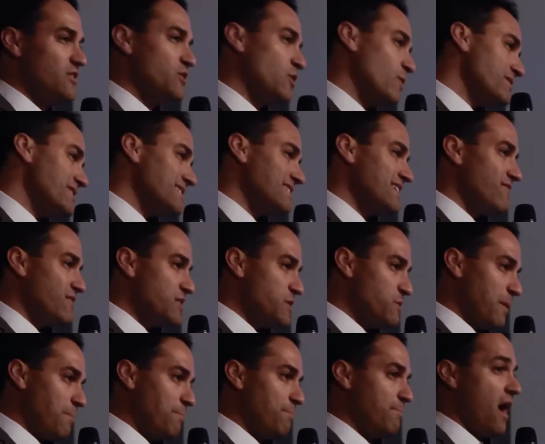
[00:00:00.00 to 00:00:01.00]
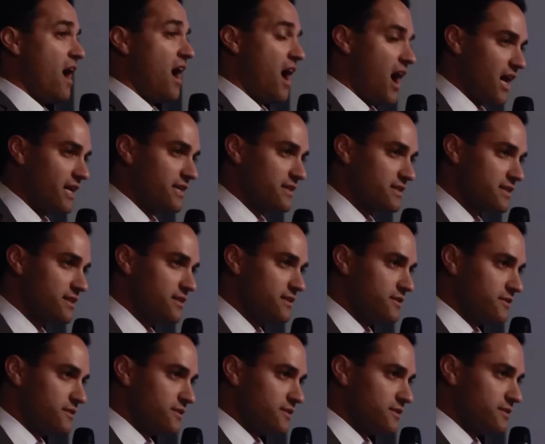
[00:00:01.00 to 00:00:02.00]
Nobody's giving you a bond
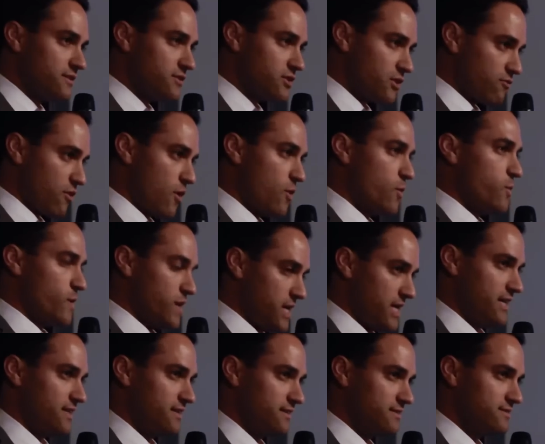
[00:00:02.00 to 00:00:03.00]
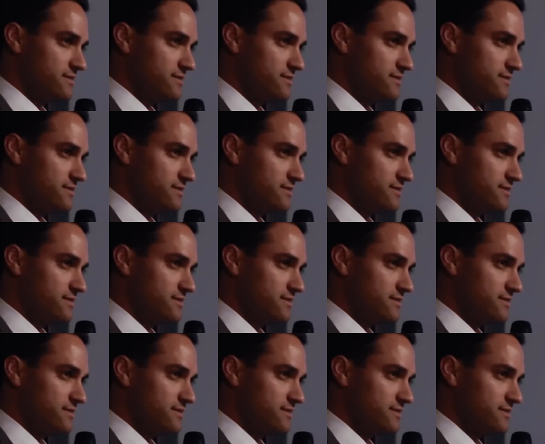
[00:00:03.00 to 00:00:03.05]
to grow weed.